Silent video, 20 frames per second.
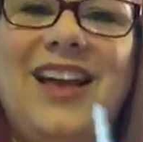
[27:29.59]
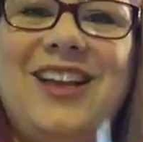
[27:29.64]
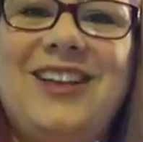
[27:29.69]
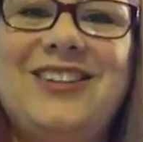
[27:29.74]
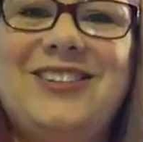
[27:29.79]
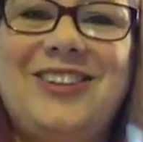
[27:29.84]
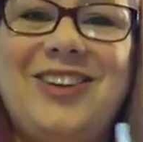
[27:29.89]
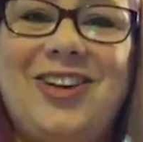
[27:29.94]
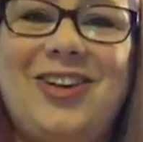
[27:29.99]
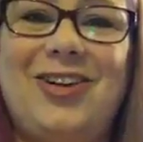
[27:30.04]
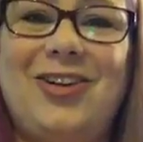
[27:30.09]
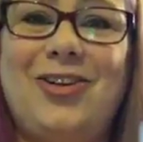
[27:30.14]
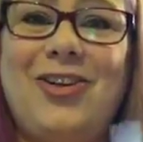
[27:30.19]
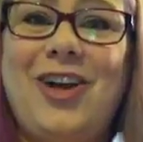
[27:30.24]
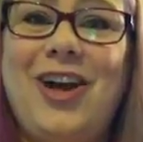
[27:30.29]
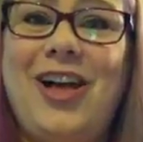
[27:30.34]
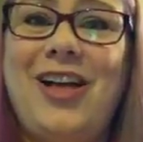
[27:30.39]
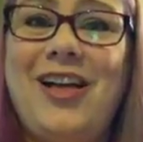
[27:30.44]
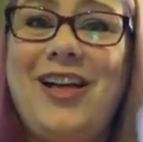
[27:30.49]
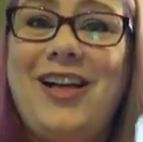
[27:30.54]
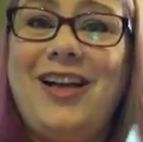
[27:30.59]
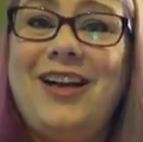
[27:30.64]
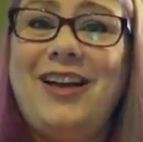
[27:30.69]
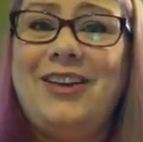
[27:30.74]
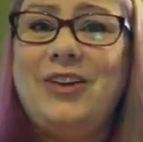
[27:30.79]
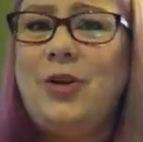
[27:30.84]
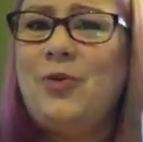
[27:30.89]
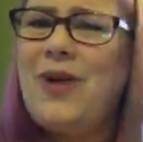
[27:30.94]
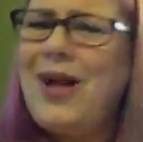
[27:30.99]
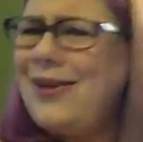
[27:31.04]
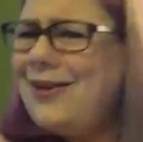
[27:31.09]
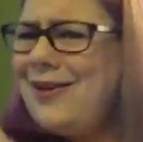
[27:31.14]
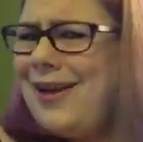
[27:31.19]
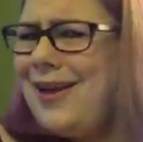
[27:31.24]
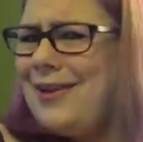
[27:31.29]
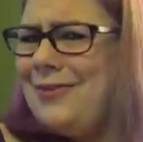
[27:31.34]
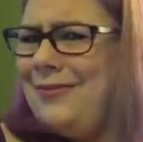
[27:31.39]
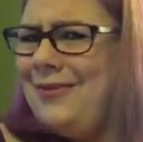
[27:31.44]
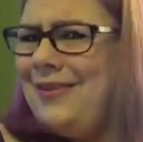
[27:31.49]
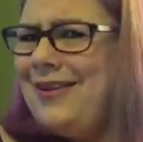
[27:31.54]
So you're
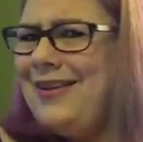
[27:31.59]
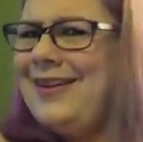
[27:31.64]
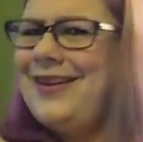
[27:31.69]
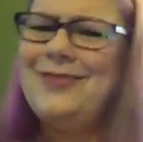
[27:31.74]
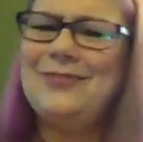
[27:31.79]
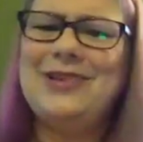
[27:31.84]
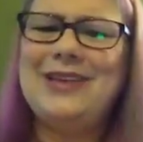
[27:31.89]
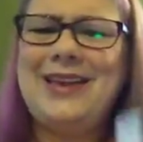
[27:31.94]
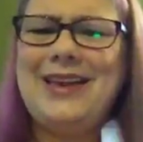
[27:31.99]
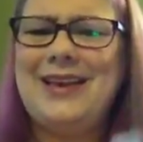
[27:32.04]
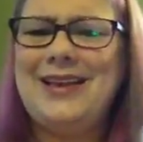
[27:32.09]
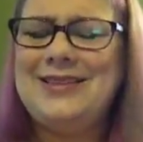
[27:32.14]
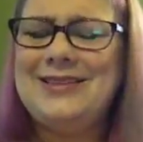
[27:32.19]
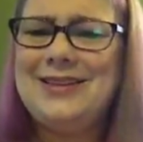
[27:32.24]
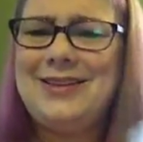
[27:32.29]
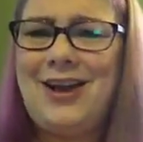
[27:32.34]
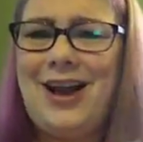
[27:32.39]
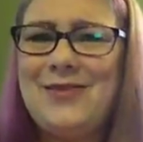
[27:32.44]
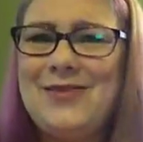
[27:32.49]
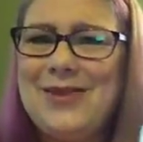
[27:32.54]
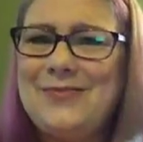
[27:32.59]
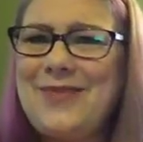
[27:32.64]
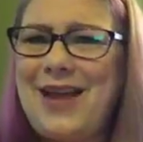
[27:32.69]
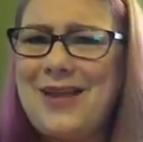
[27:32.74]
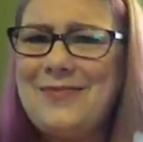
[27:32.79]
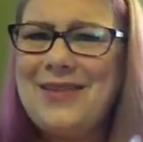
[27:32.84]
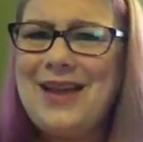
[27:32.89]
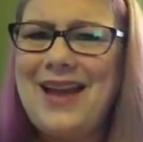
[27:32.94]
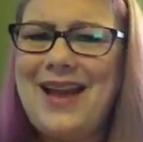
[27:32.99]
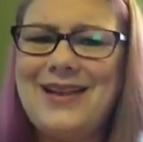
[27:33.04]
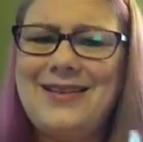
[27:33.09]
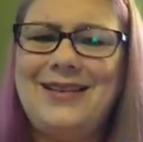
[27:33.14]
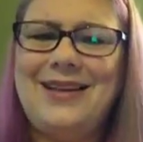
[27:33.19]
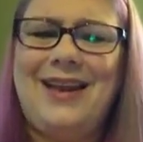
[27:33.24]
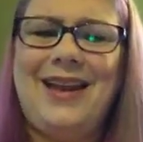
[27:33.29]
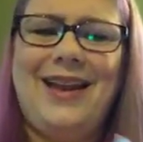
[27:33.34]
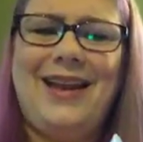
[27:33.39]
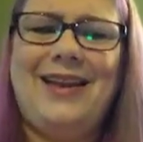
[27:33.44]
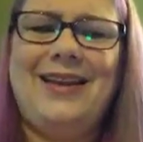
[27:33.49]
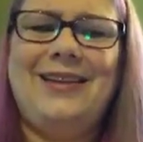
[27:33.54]
welcome. Please comment Batman
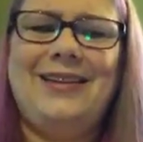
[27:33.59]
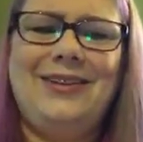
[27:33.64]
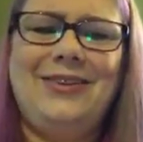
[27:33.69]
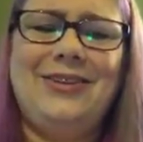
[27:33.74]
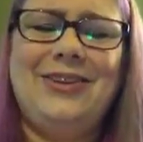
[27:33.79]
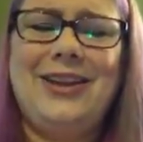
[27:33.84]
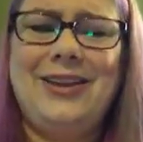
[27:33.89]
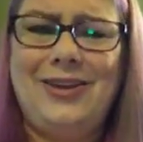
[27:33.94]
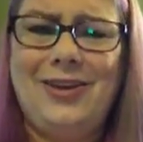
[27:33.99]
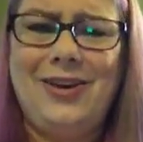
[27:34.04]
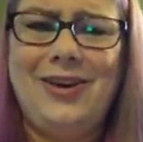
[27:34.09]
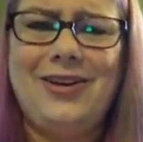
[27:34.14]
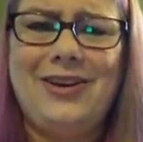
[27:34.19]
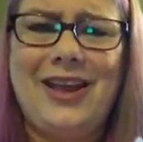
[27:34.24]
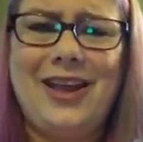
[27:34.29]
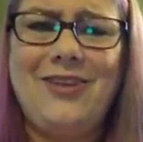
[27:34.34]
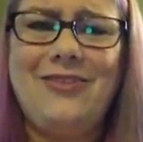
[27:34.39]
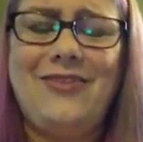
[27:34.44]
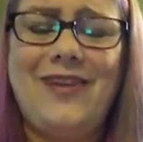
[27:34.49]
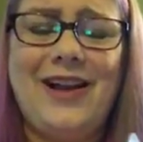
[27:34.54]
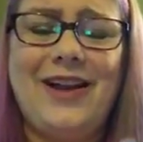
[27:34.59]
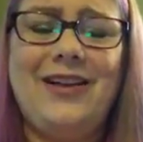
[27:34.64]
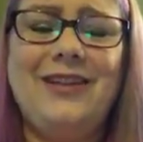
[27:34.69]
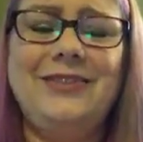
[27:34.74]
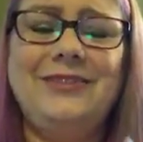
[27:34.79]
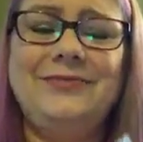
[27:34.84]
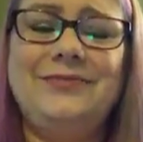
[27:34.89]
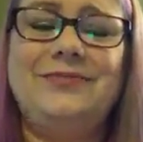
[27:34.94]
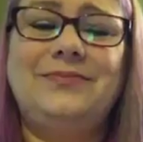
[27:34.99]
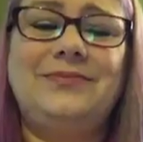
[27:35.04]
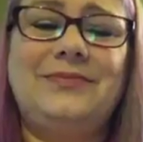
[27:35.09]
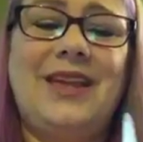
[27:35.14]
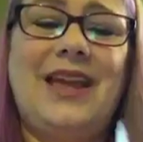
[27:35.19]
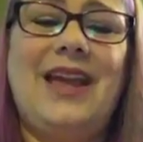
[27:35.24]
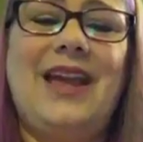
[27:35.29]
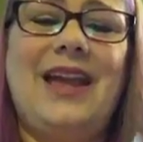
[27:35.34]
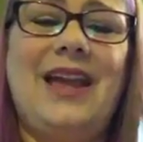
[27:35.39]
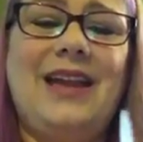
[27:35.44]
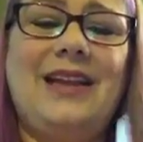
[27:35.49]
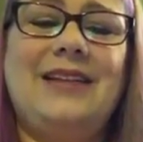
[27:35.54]
and you'll get your nail file.
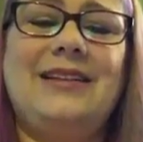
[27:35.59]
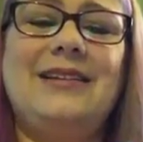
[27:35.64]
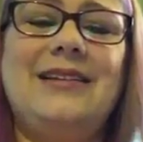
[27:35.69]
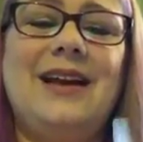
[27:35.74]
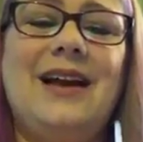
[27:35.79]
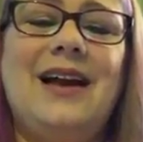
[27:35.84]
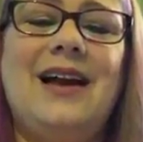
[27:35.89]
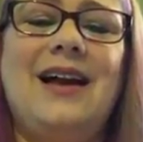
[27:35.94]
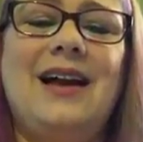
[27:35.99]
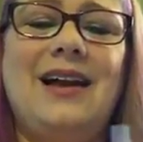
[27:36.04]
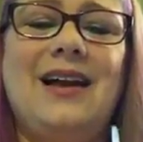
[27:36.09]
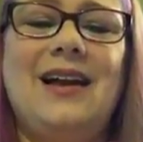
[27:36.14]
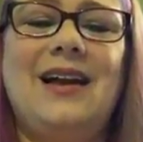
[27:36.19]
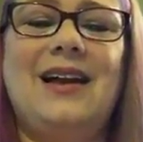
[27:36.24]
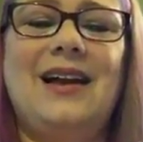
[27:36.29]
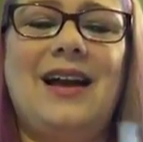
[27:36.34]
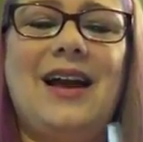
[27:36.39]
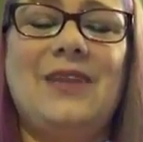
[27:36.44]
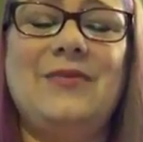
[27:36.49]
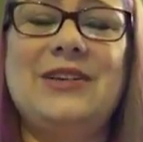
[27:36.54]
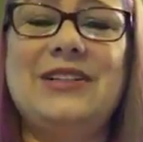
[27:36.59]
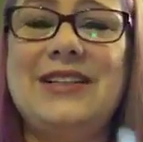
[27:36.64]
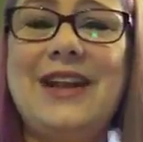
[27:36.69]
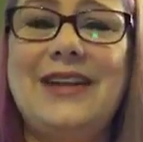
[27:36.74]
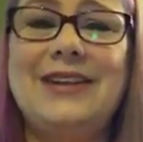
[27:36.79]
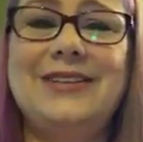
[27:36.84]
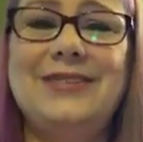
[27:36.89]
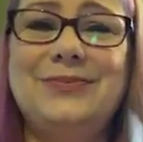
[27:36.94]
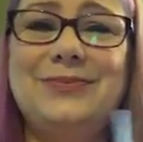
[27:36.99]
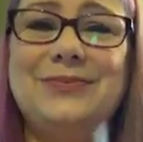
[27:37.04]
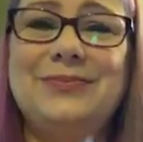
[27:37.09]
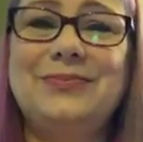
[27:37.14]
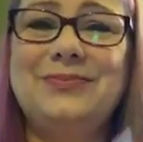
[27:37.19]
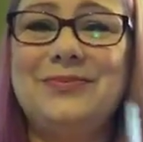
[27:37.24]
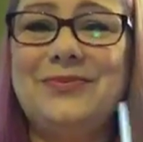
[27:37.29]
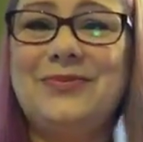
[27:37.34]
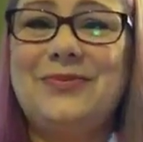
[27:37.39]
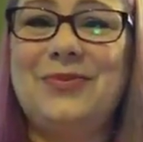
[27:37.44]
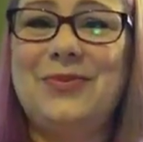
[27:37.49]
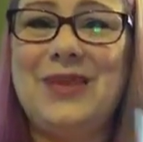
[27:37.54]
And I'm excited
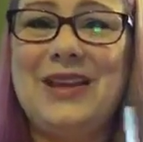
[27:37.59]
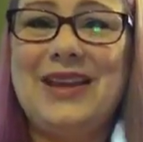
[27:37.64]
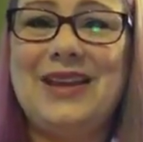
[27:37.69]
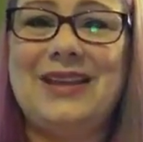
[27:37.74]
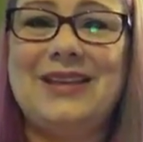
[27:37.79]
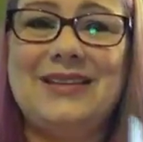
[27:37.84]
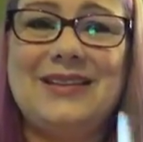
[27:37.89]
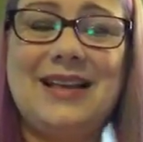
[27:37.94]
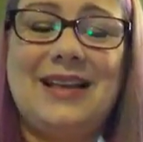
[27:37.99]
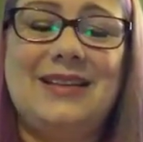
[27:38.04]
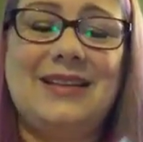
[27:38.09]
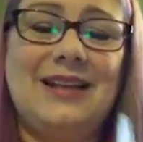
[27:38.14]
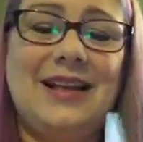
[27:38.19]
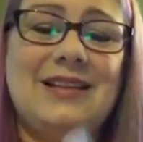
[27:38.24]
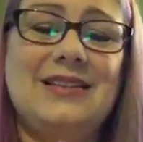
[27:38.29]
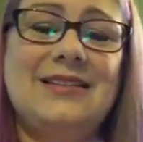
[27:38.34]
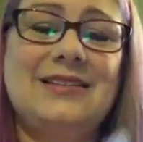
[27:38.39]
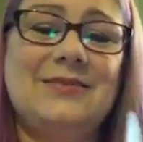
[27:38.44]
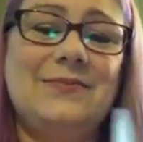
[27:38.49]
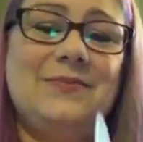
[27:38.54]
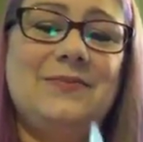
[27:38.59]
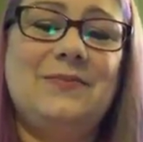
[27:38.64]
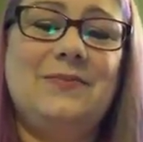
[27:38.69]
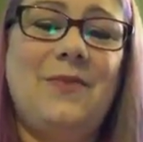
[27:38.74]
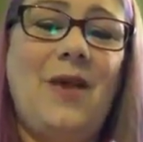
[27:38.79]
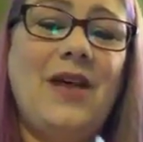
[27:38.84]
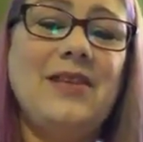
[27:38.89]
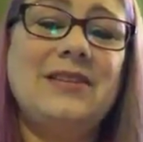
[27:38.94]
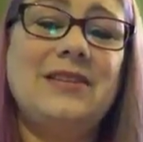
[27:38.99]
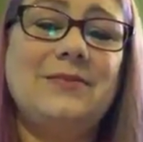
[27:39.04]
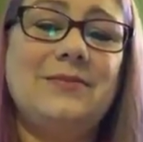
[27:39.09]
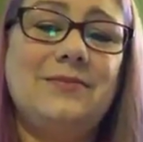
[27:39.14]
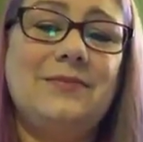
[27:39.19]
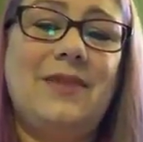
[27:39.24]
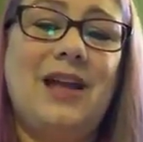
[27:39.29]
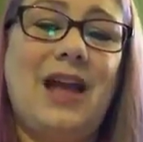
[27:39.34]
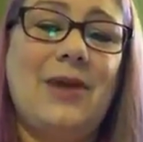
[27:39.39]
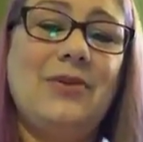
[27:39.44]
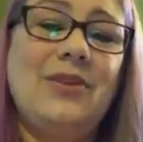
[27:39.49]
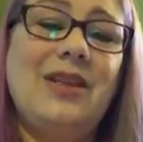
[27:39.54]
because I think that's awesome.
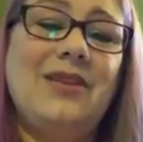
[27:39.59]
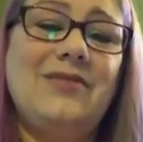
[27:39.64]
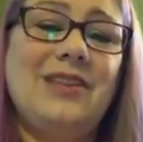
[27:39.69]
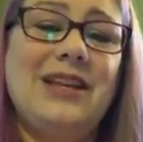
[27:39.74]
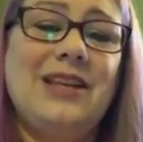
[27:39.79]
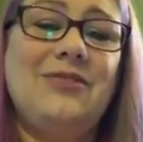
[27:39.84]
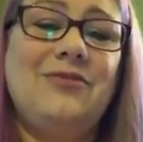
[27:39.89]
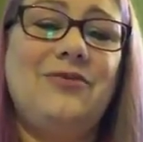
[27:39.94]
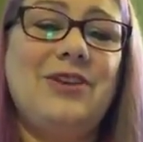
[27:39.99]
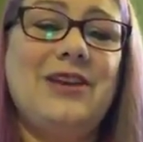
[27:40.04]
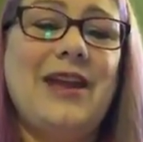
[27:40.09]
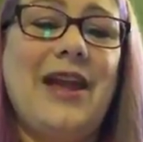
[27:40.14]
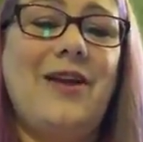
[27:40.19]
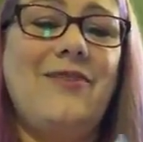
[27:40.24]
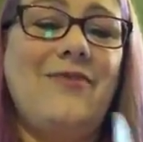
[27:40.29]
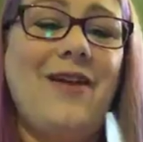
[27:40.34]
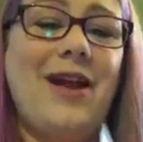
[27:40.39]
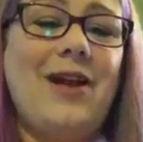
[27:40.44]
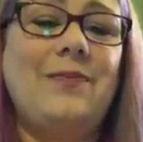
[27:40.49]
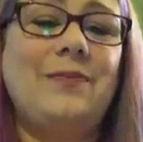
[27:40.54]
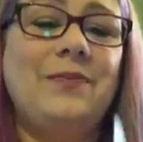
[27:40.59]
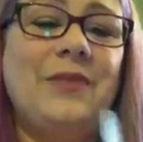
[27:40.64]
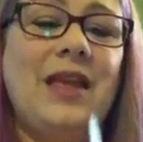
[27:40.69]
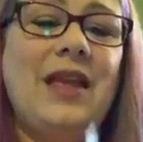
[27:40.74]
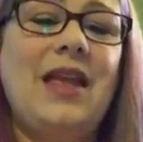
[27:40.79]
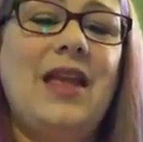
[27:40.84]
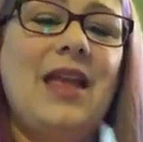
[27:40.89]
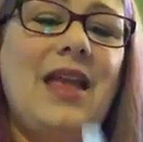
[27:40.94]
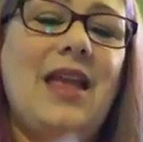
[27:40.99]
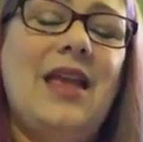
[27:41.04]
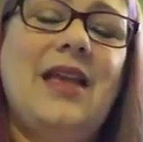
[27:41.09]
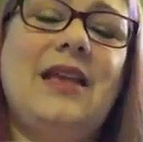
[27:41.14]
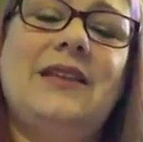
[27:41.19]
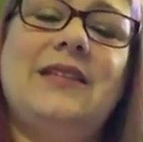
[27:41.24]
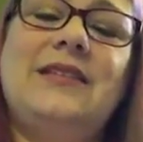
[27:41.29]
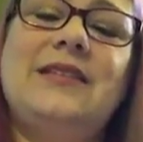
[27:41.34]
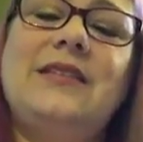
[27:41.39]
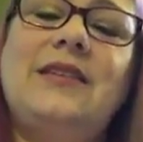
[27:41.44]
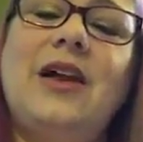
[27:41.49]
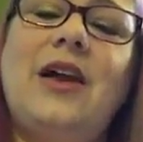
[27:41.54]
I would love to get a free nail file.
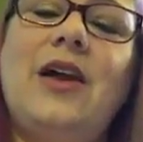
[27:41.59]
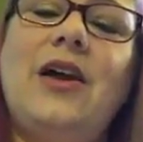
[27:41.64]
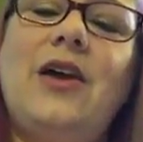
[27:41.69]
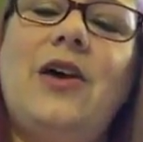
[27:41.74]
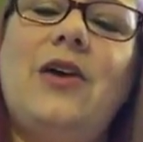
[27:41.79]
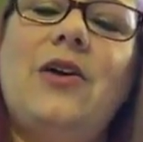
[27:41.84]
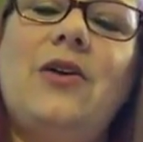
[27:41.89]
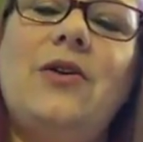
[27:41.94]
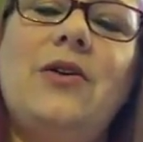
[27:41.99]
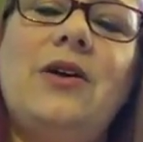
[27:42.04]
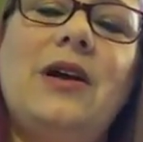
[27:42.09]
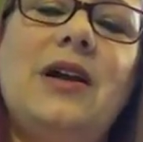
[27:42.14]
So,